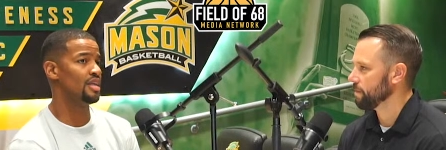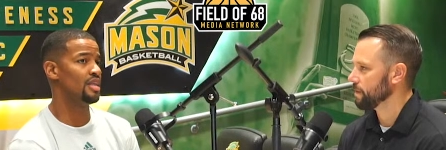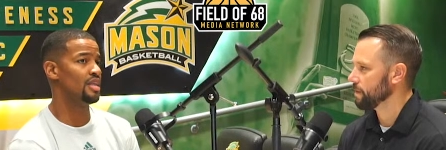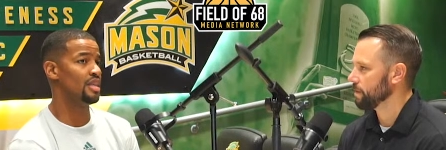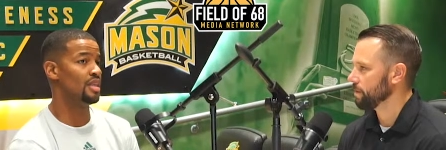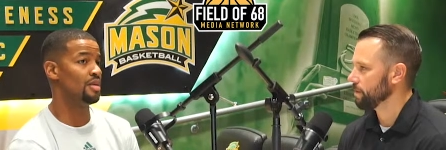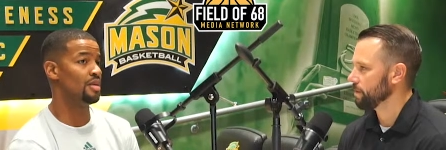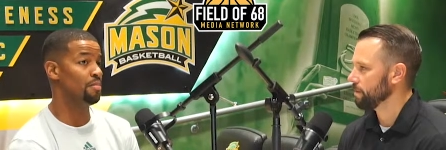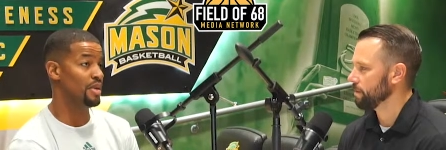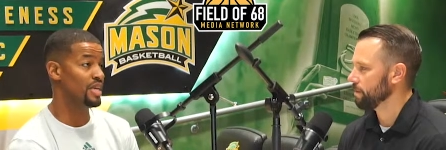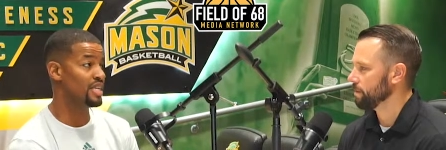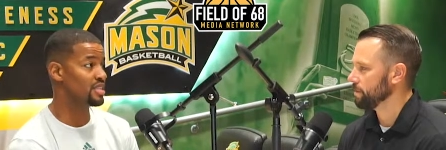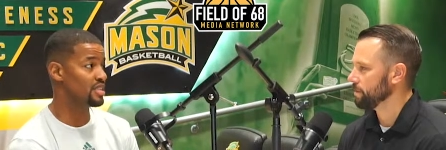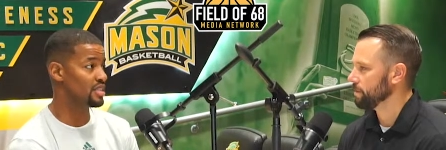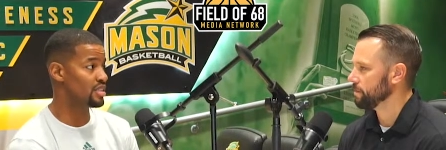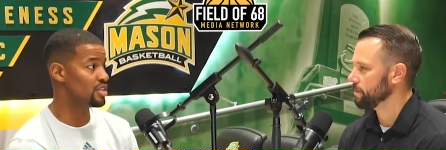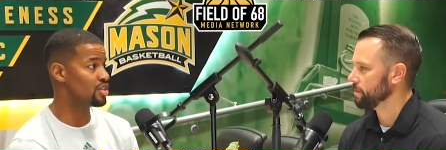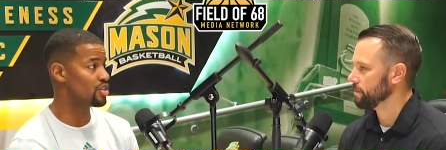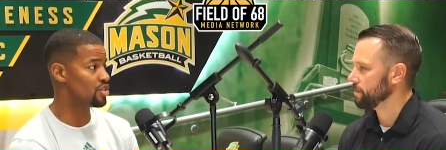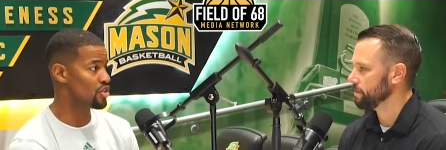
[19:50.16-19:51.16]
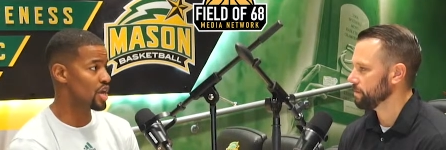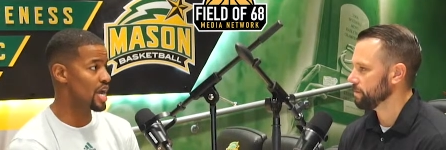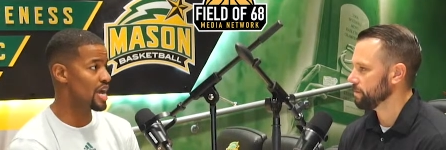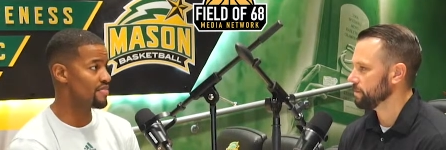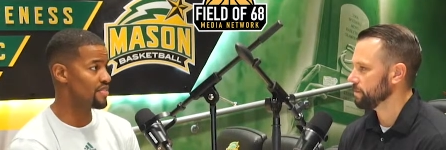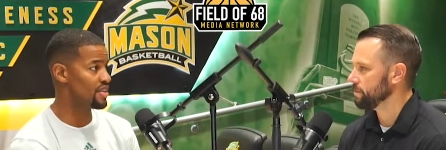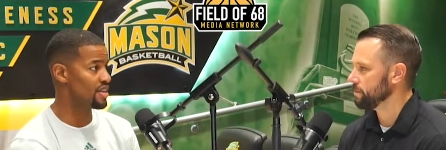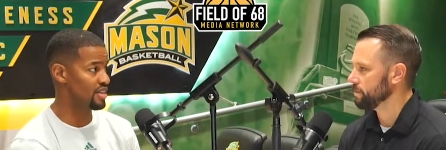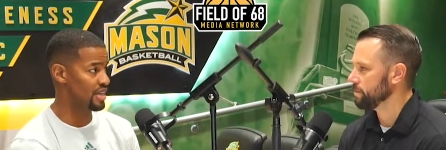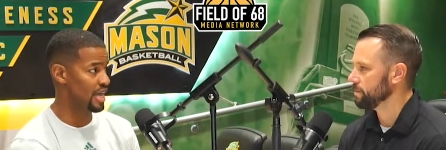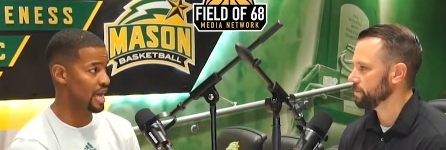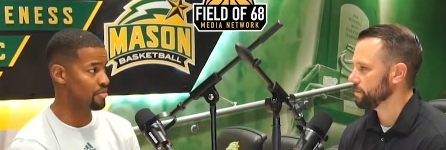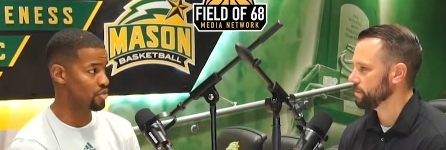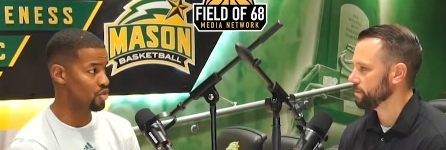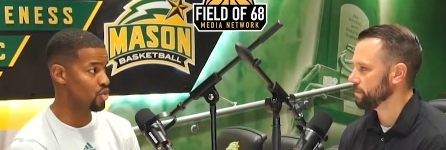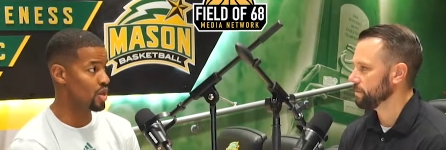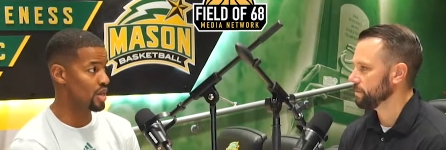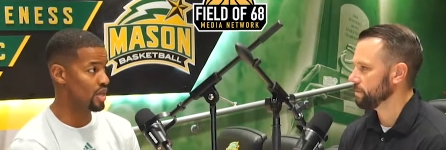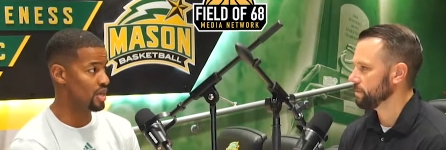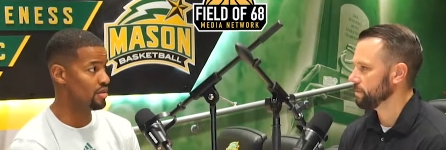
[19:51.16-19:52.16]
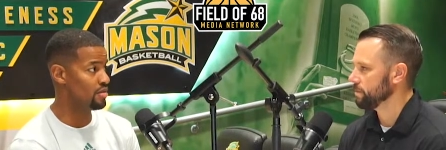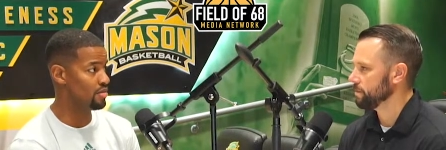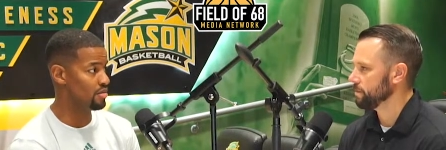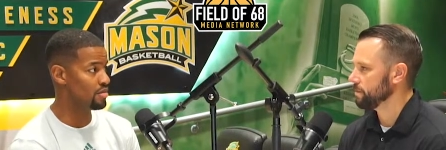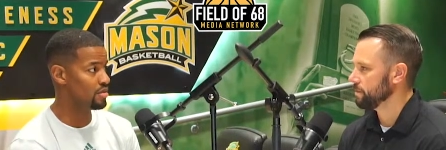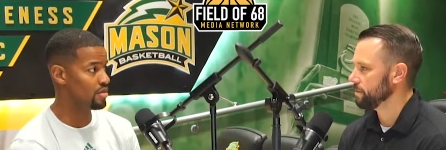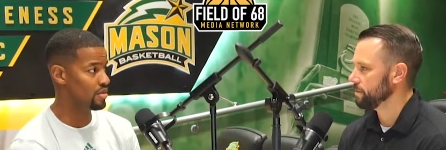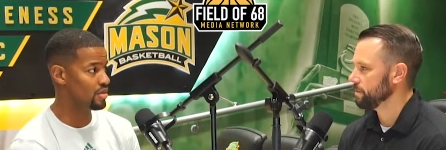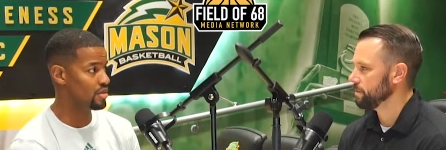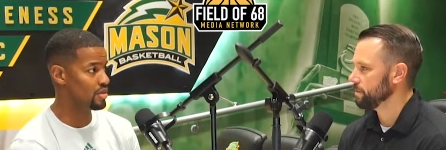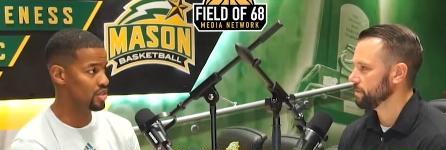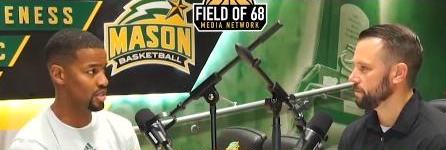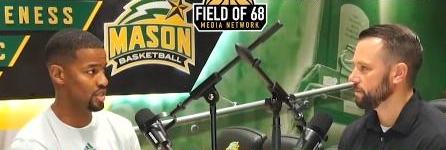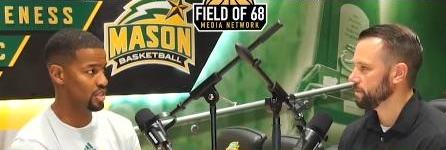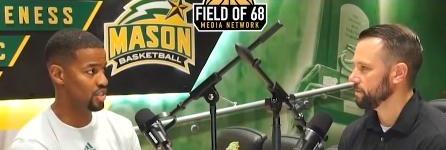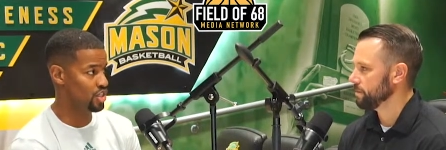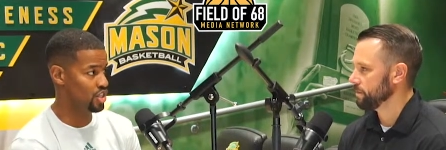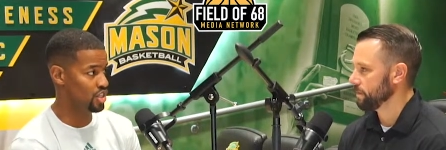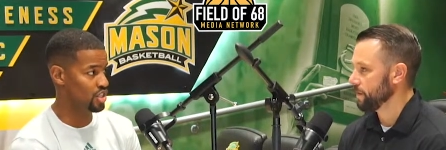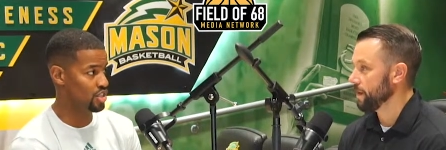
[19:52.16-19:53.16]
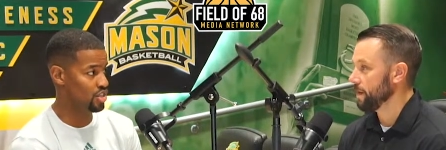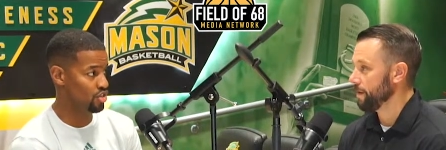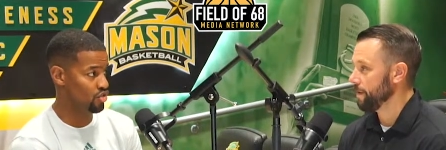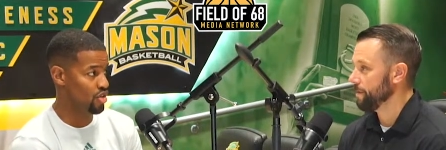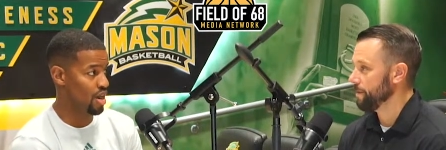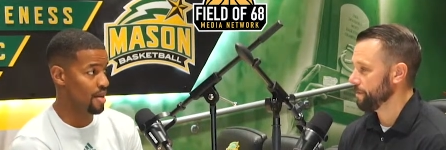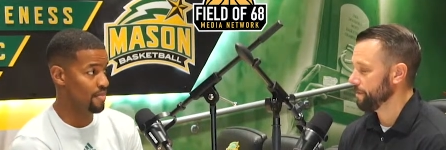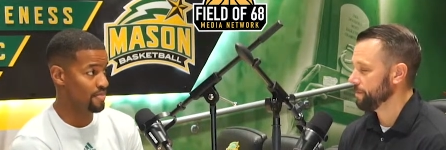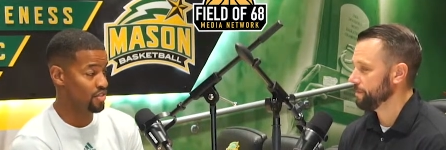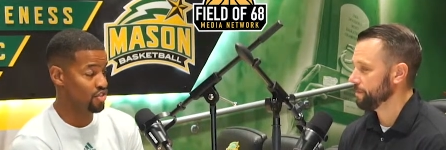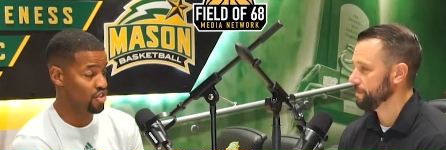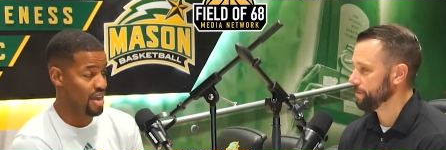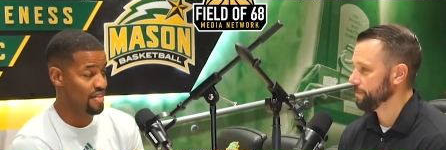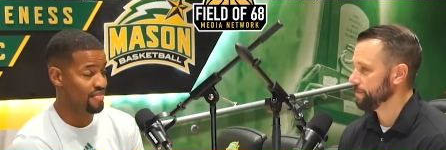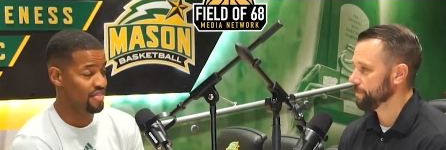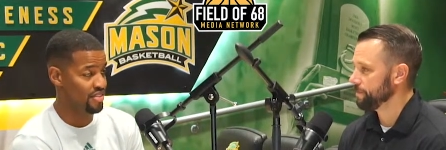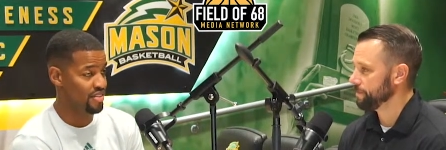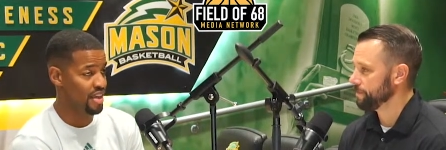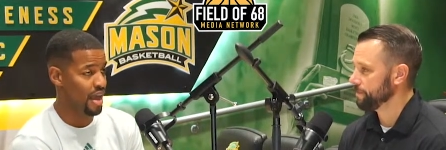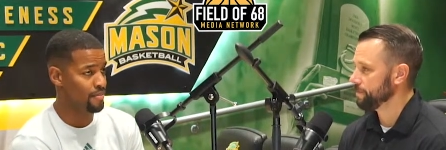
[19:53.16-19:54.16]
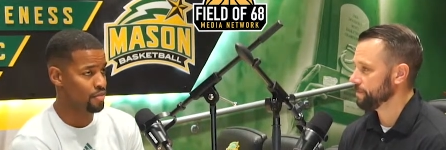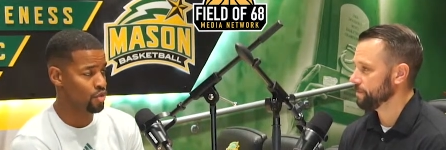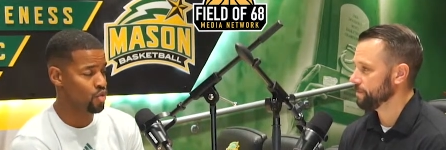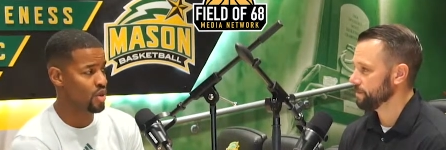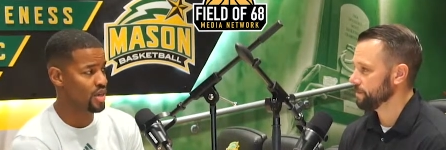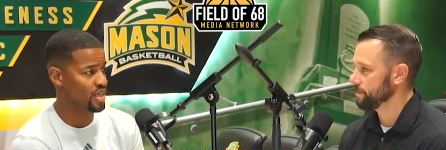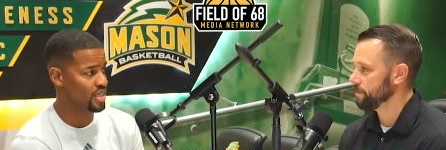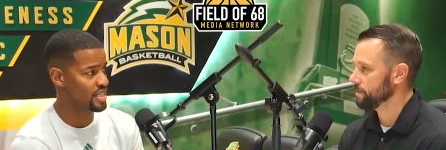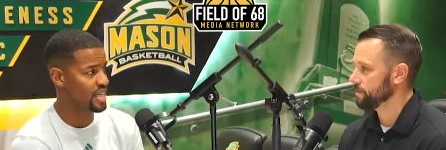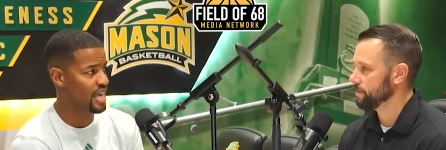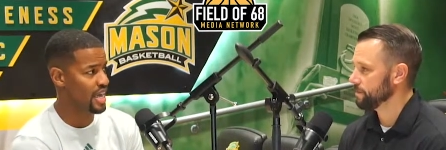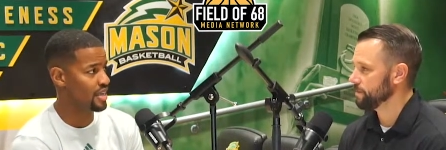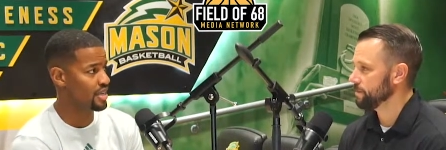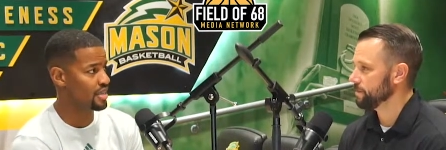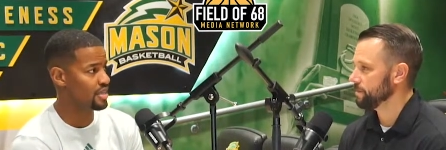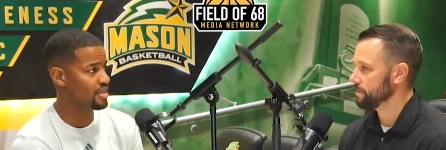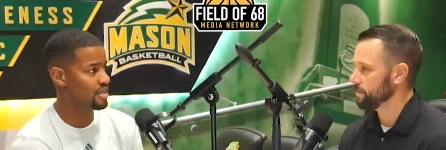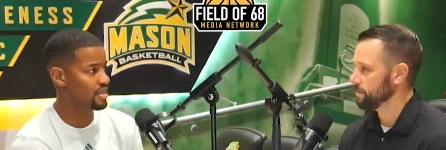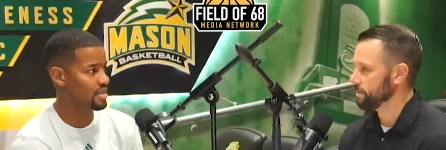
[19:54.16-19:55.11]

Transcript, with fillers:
Speaker 1: the Pistons just drafted a top 20, just yeah. dropped, drafted top 20 talent.